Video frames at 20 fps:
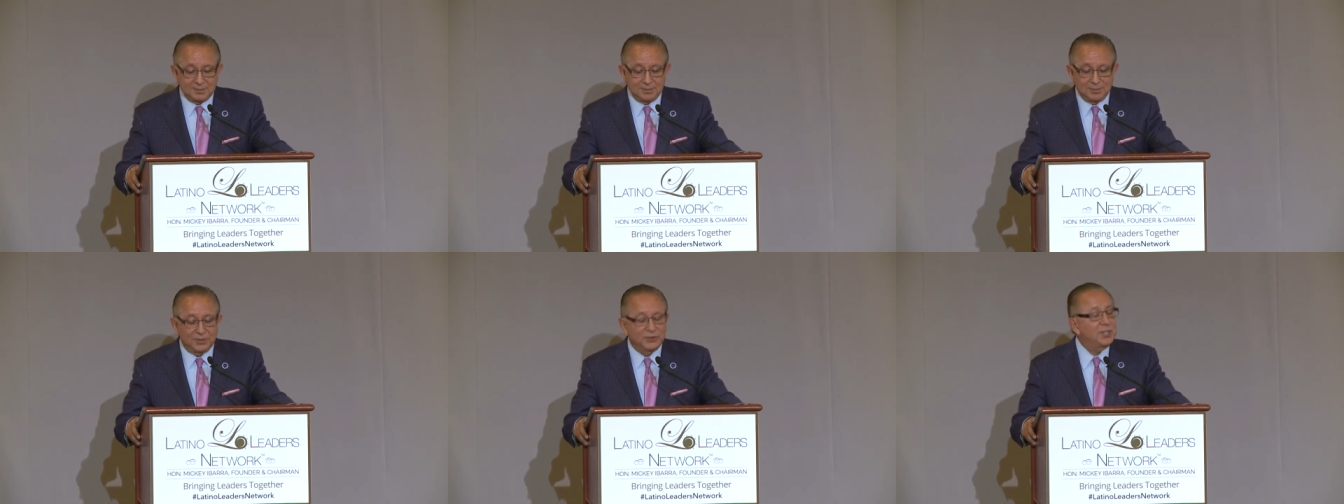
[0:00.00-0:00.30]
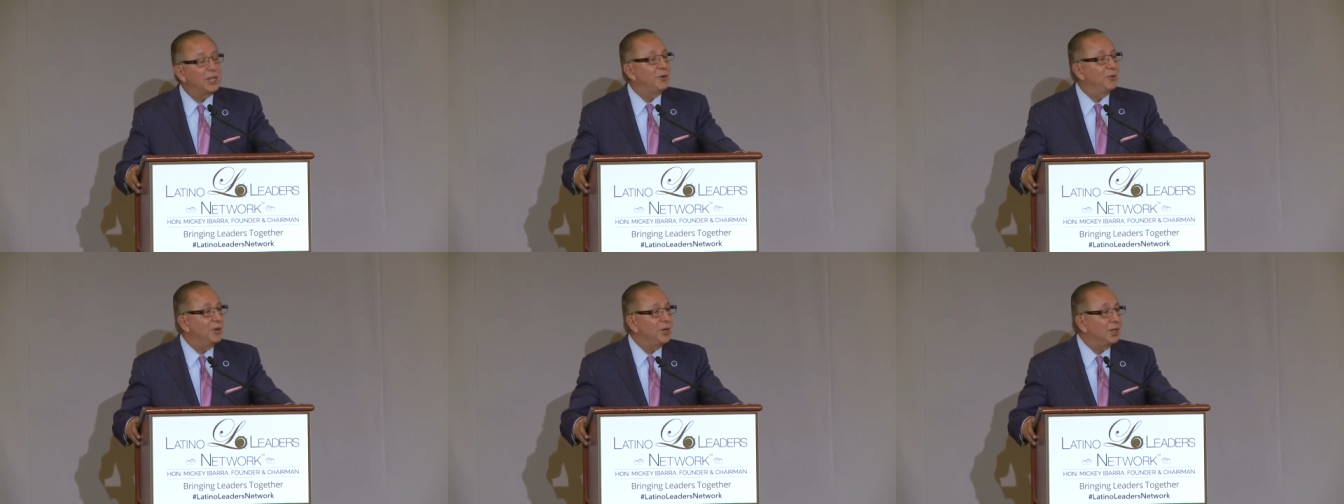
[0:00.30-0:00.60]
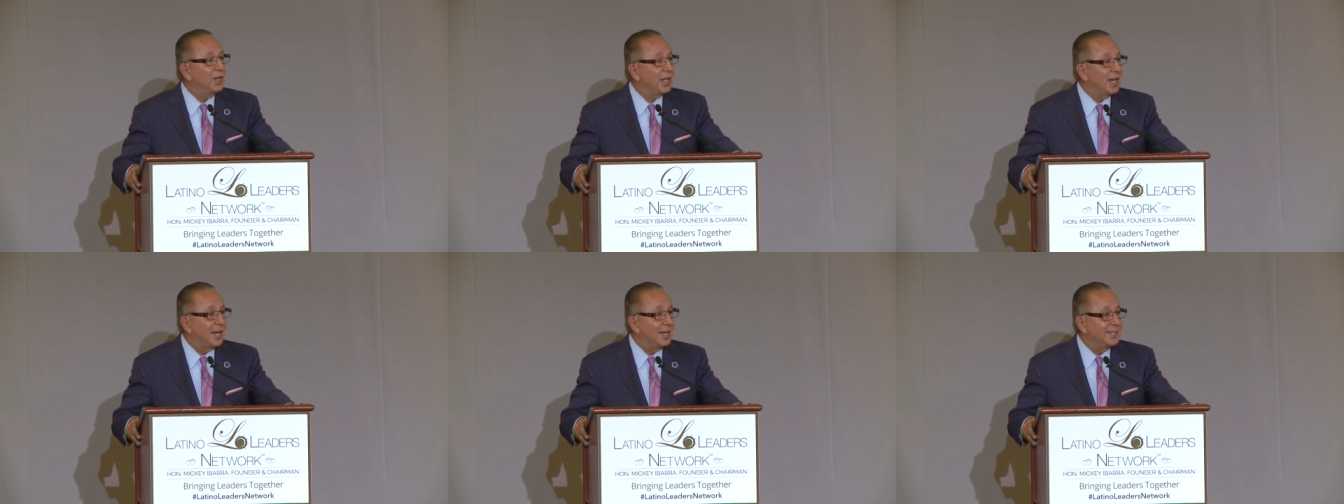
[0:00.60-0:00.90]
But they
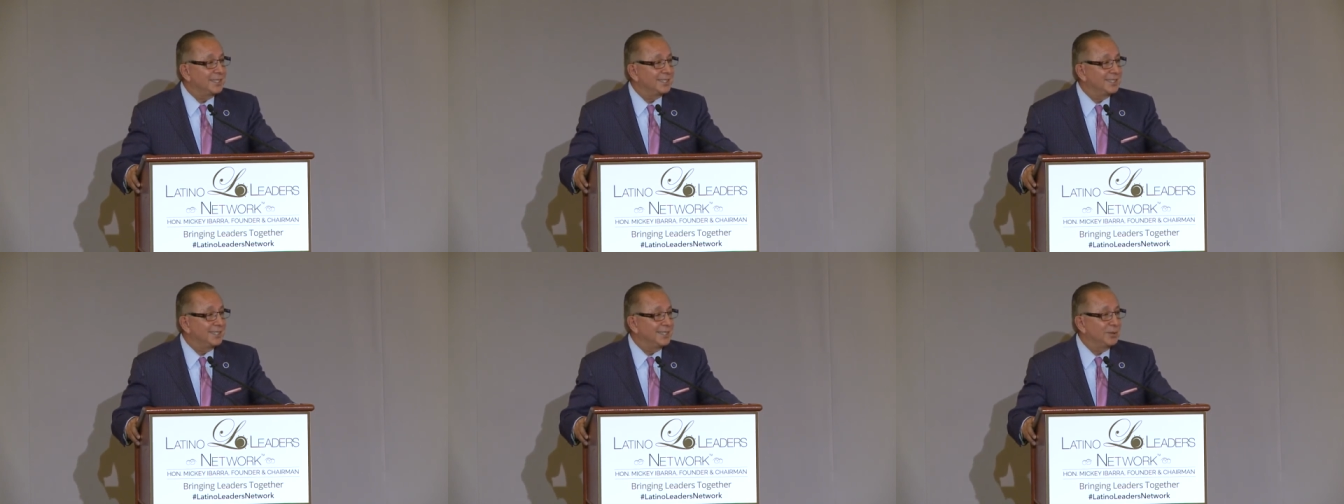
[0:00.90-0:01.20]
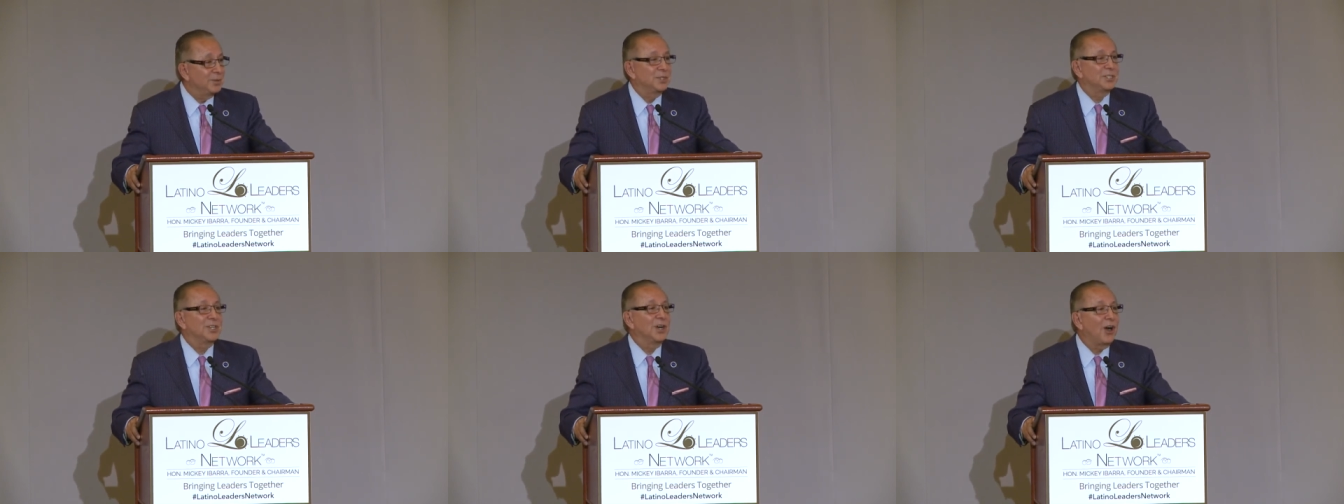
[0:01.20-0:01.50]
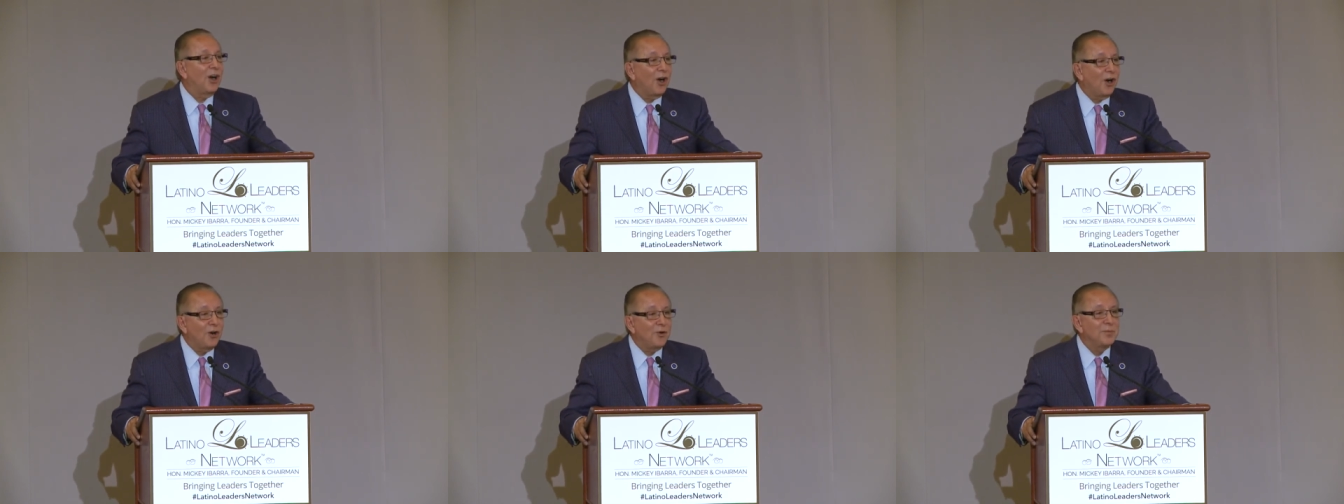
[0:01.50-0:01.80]
realized it was
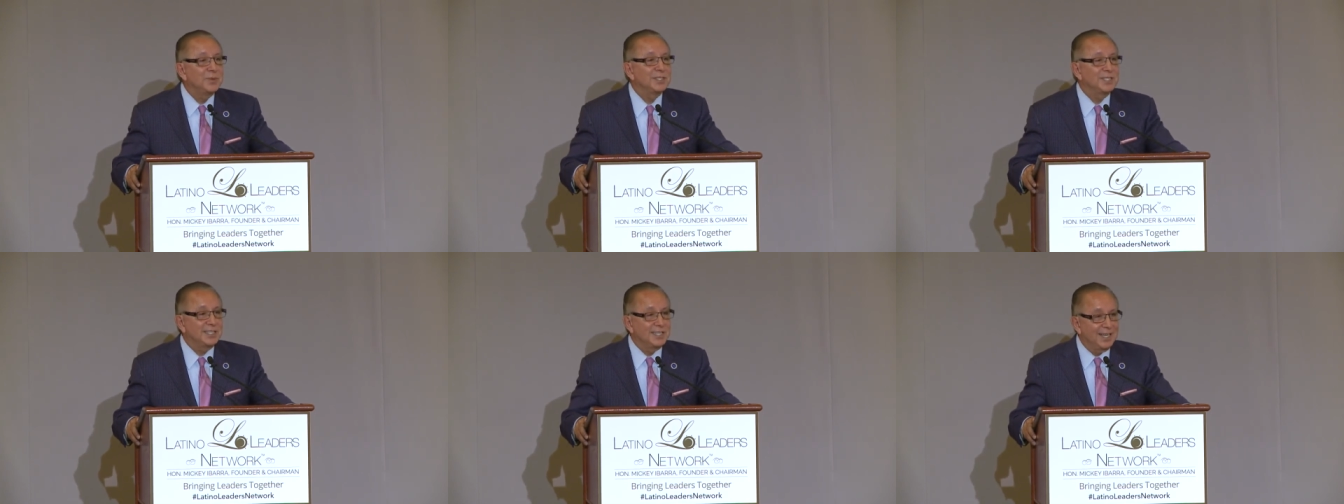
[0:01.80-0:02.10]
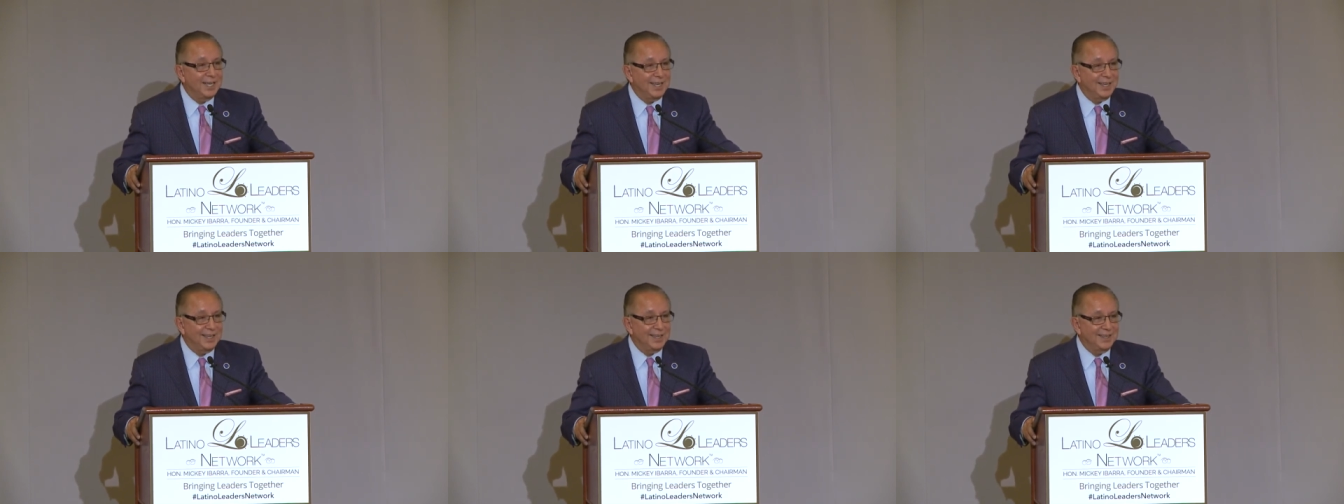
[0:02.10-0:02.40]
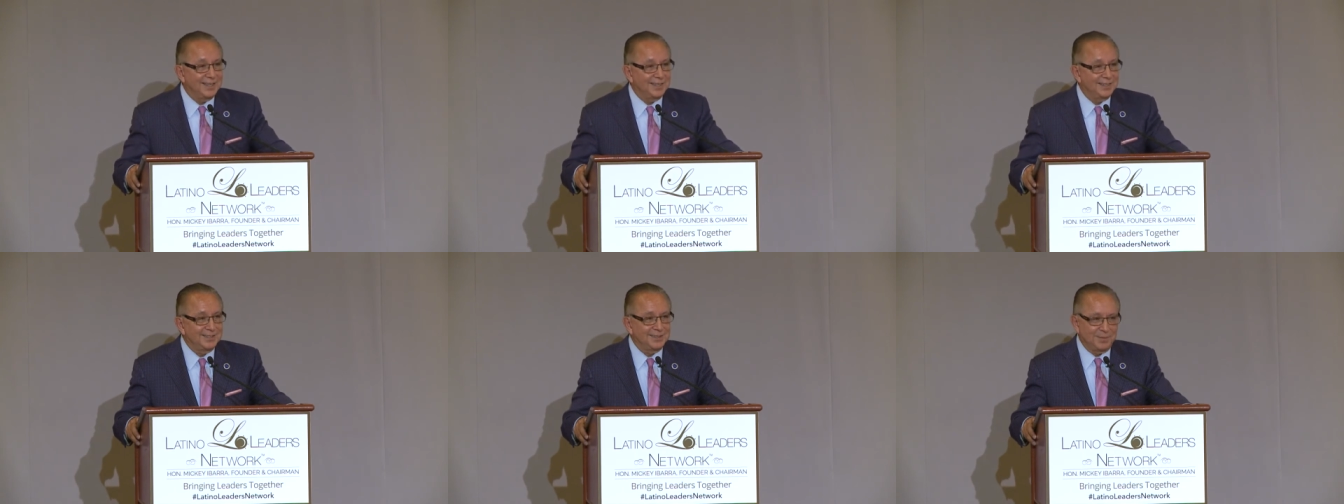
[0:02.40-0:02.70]
our
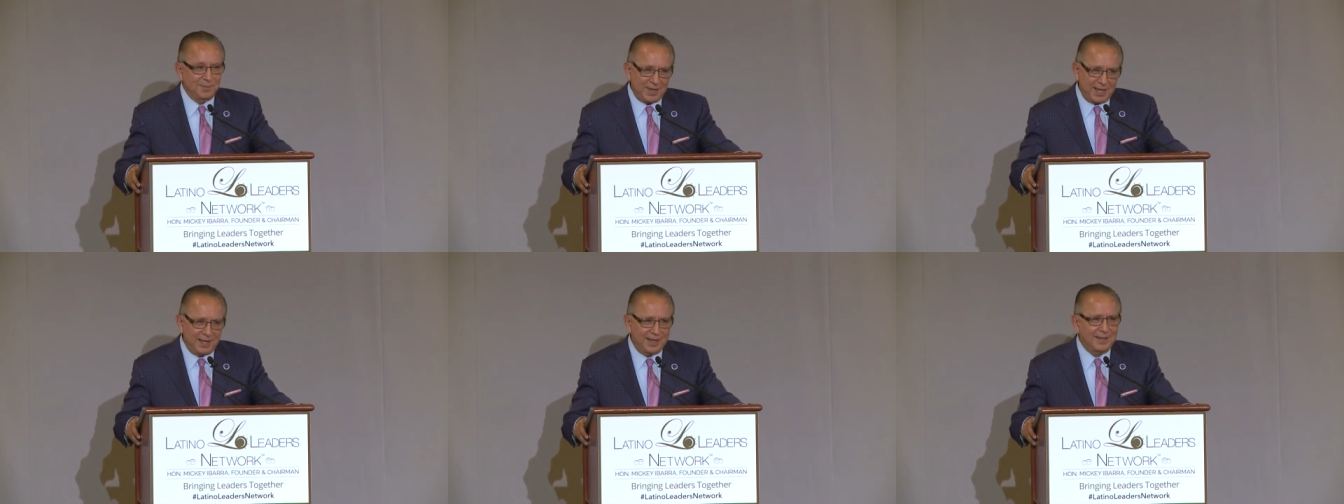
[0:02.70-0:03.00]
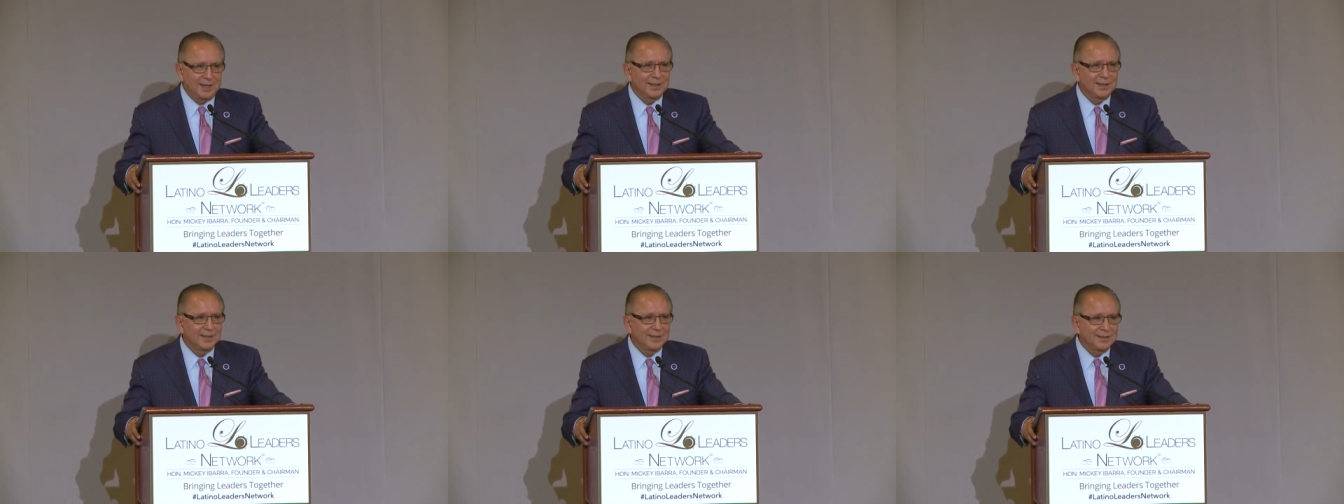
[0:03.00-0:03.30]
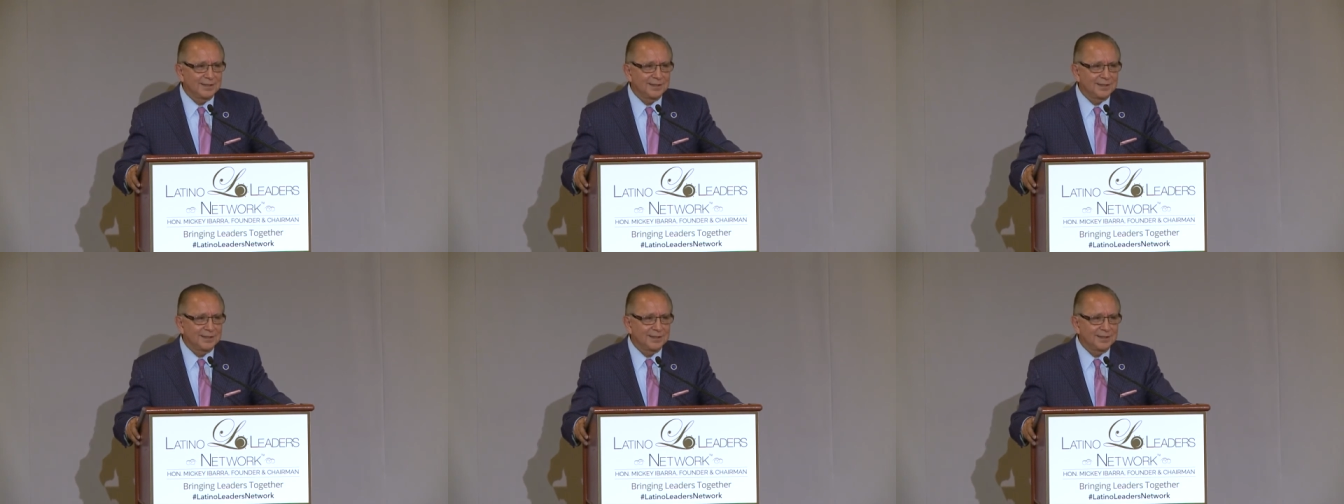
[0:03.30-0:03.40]
mistake to make.